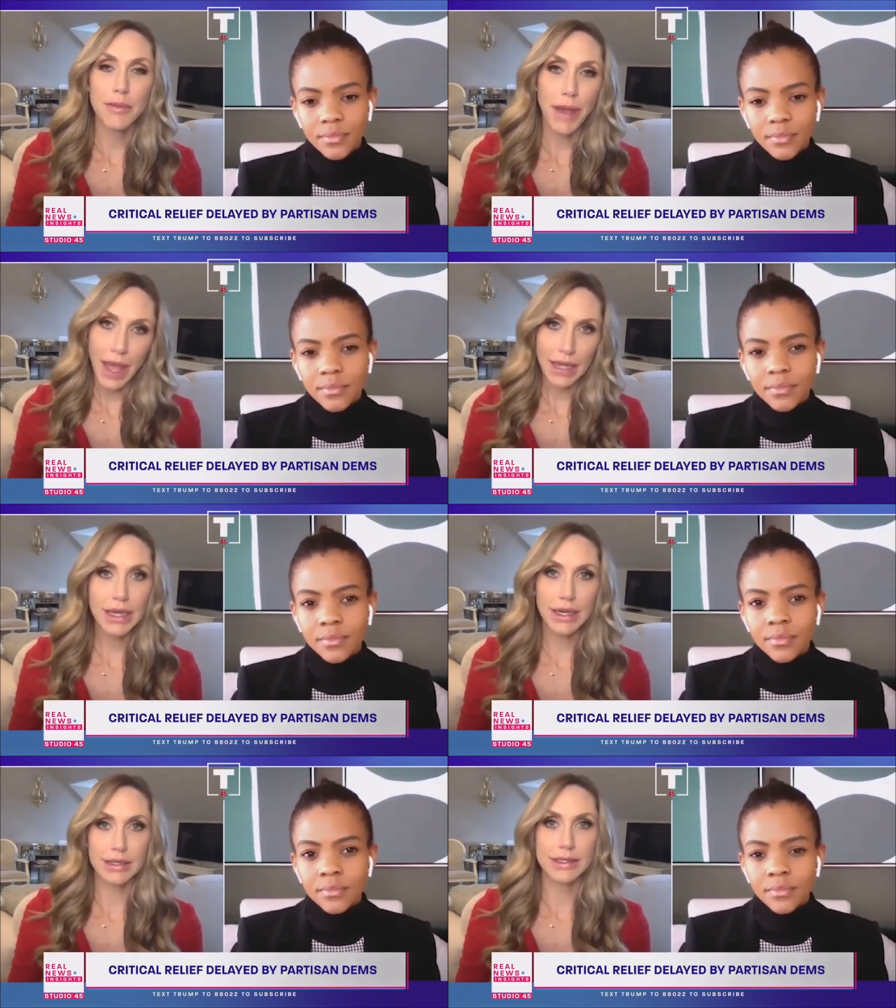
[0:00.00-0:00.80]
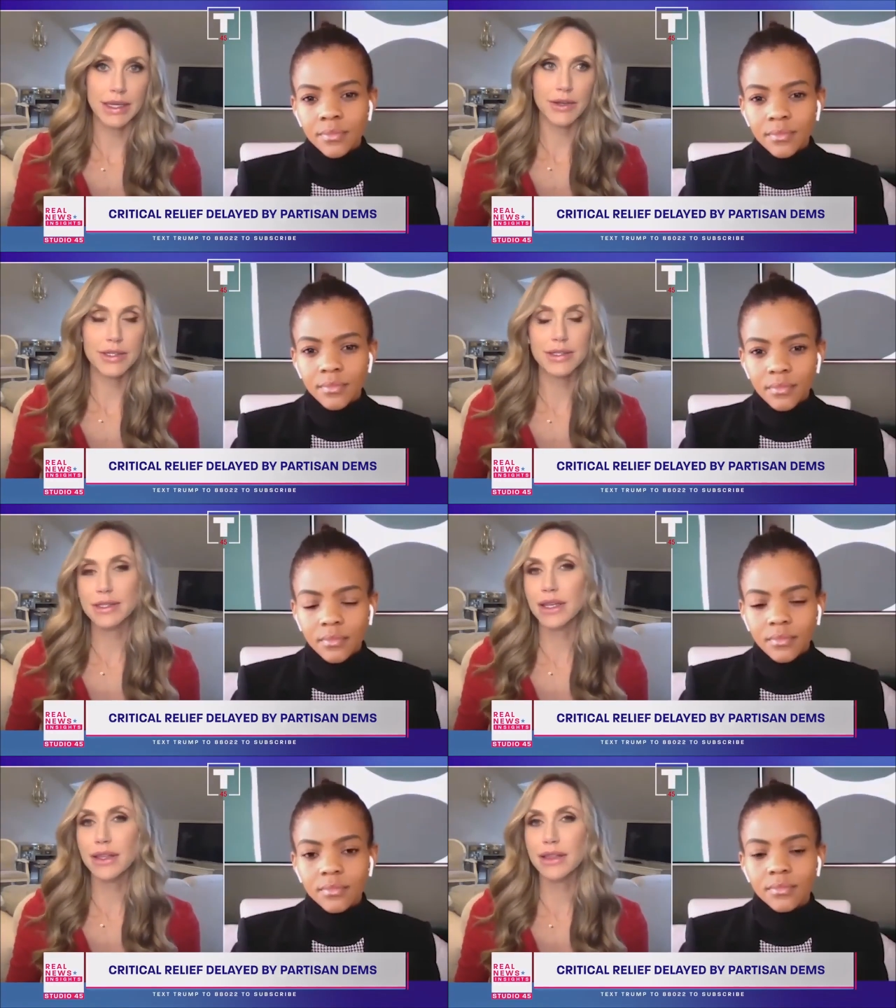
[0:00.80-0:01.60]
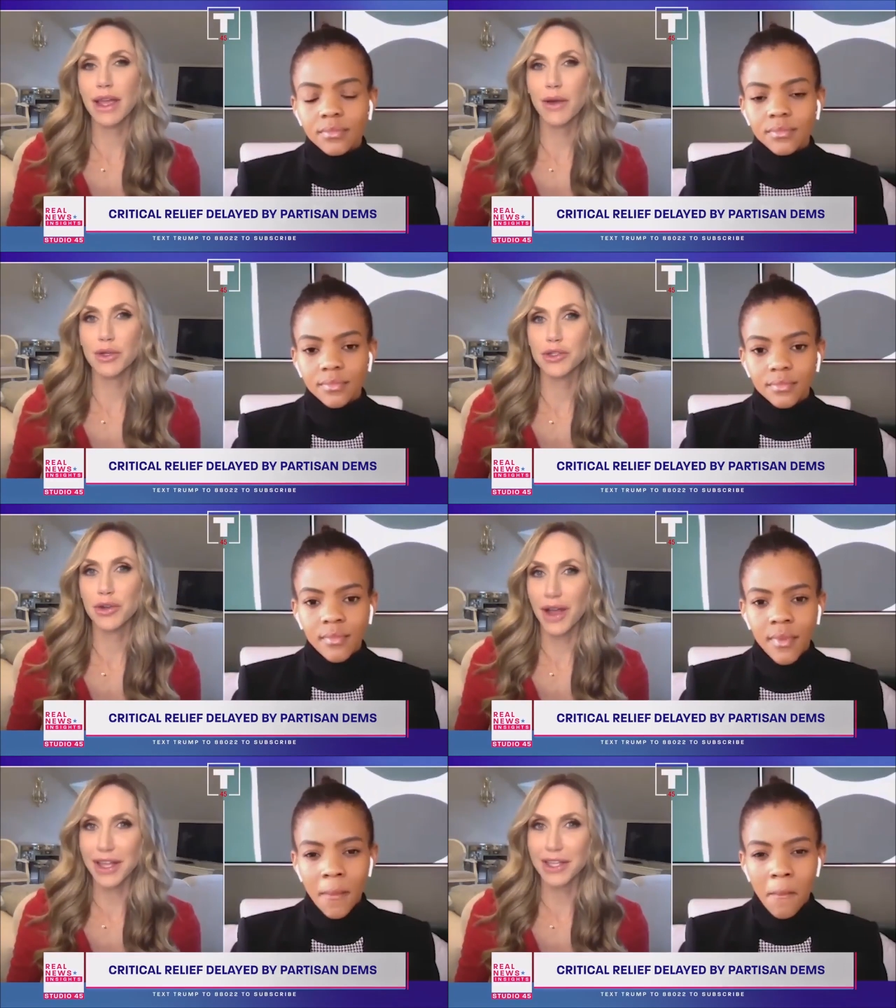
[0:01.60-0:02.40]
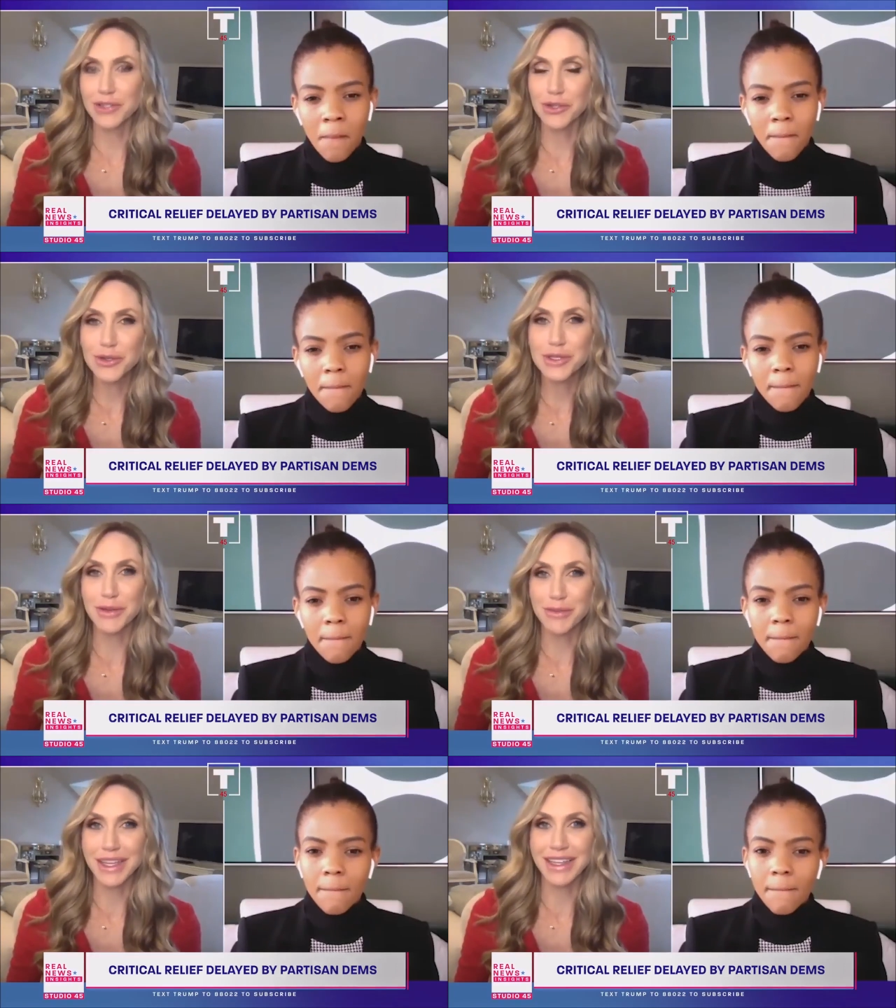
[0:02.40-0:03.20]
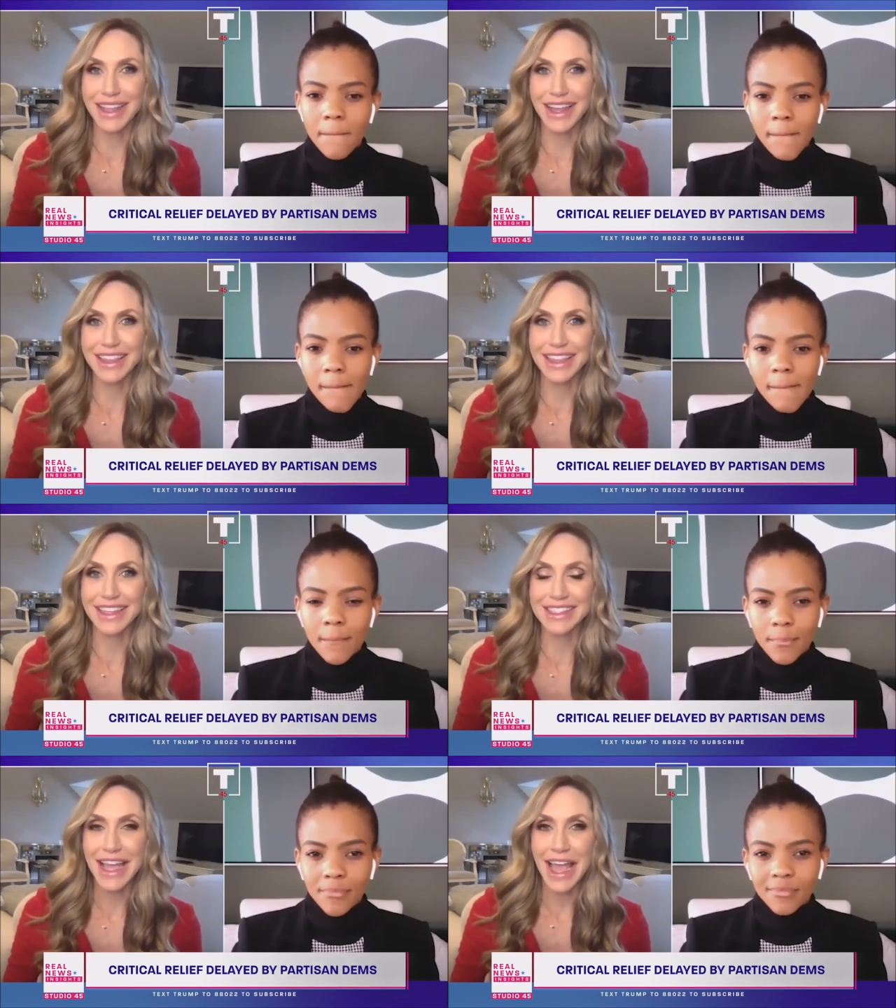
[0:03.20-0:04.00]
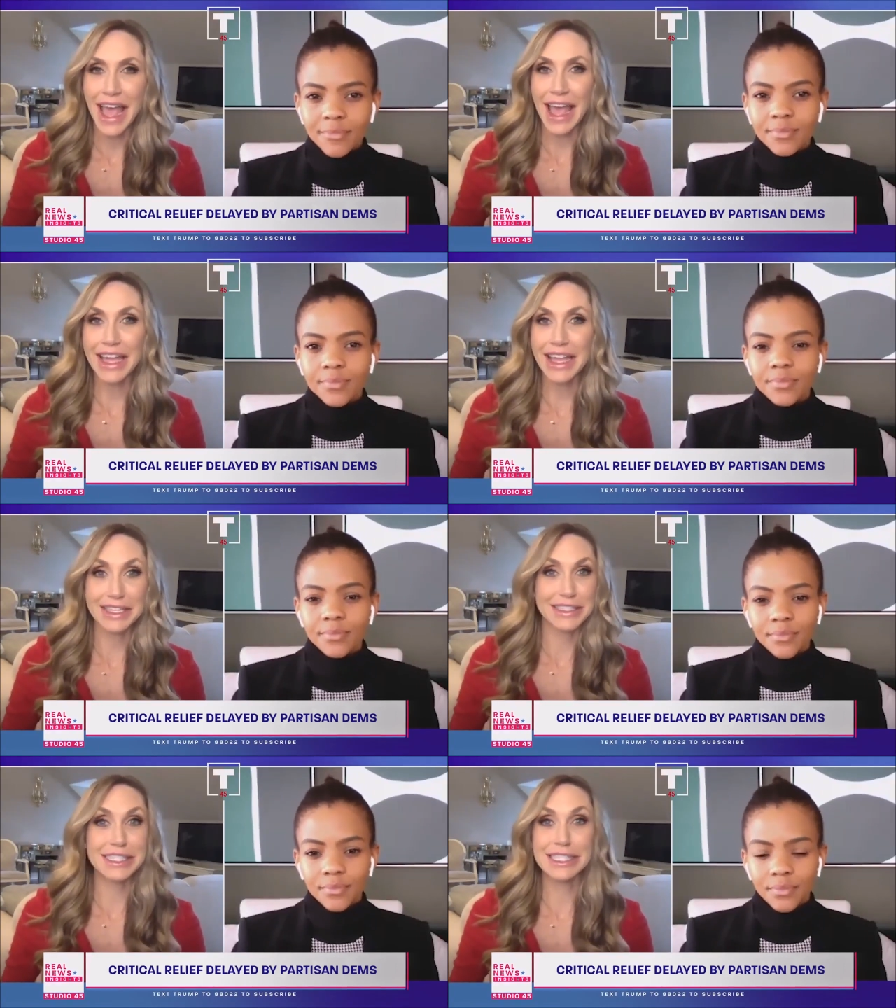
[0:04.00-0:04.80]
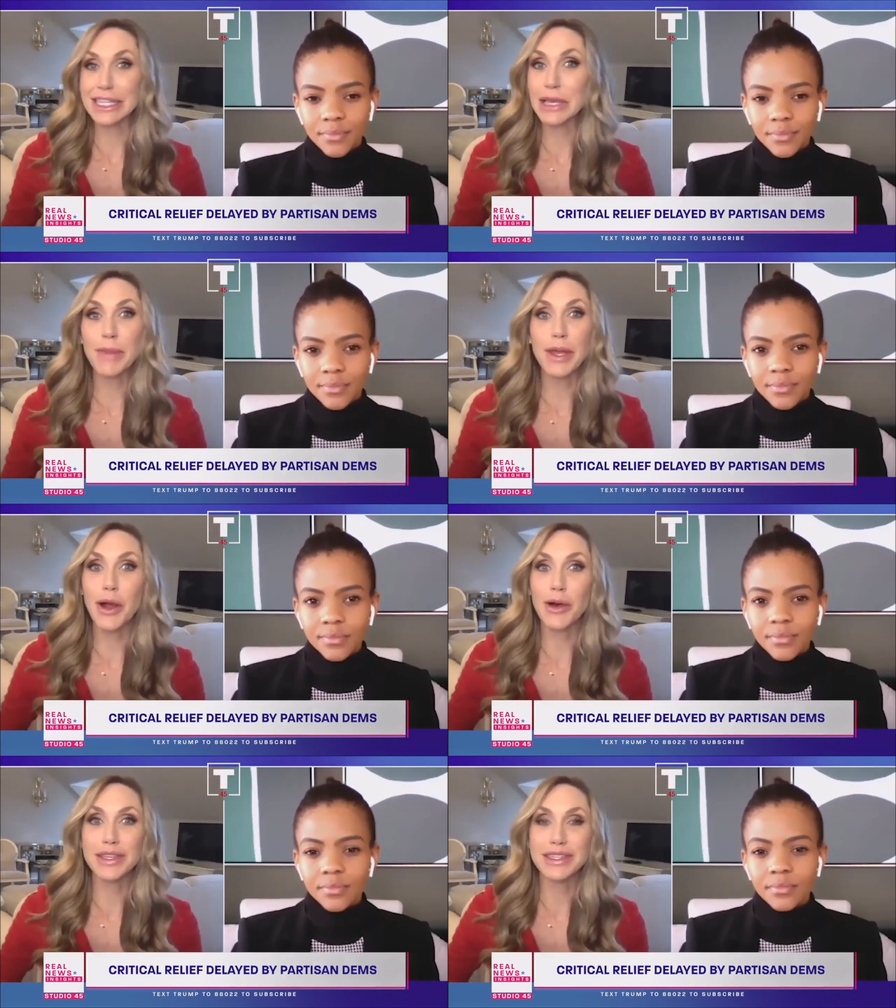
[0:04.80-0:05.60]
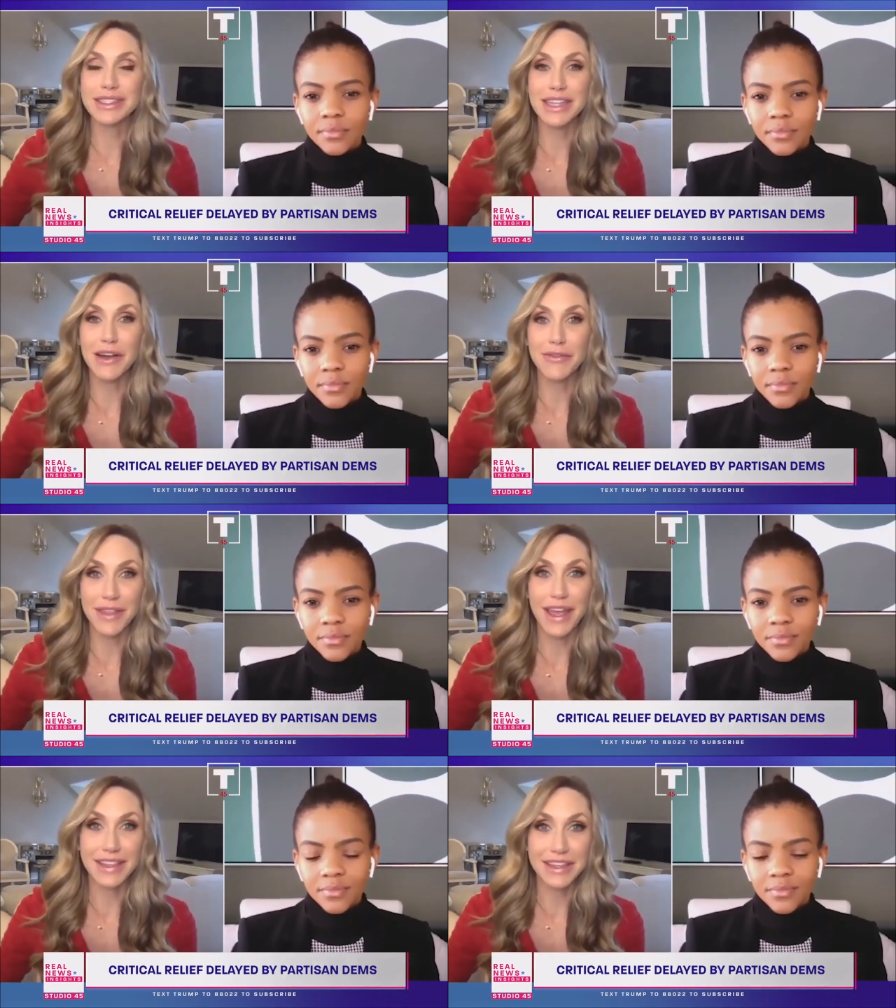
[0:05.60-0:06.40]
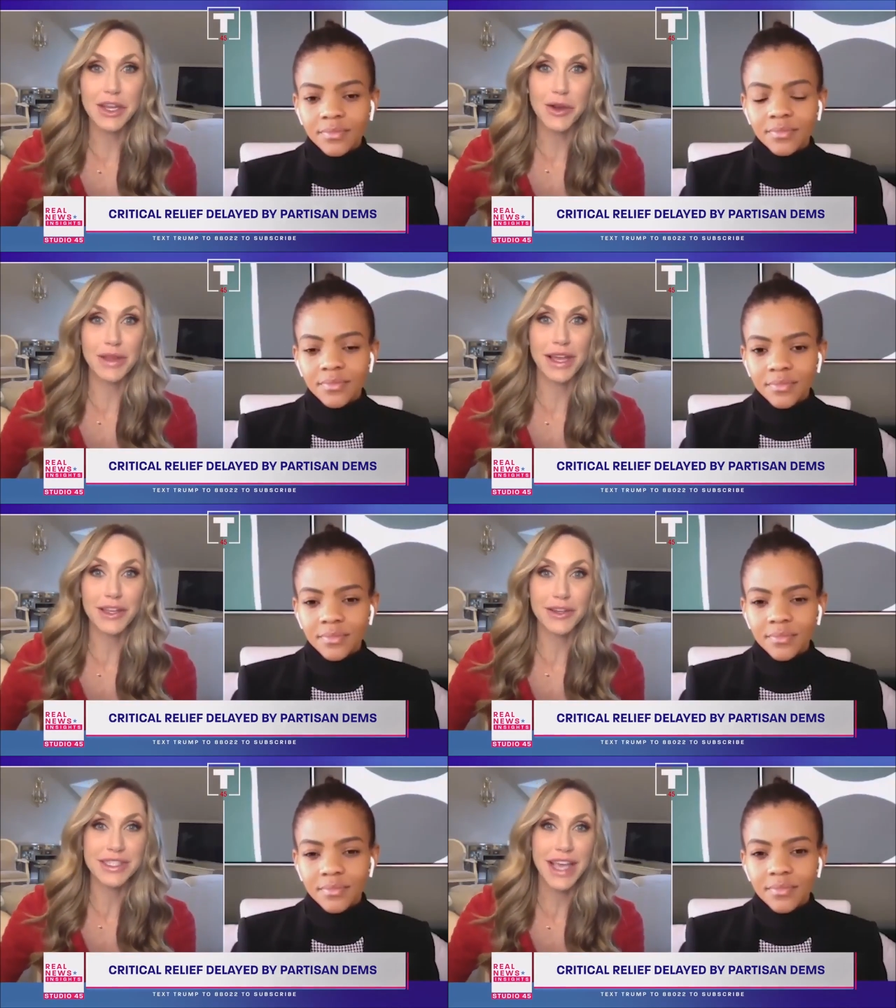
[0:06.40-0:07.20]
Speaker 1: the pettiness here, to see that they would try and do something like this and slip in all this stuff that you know like you're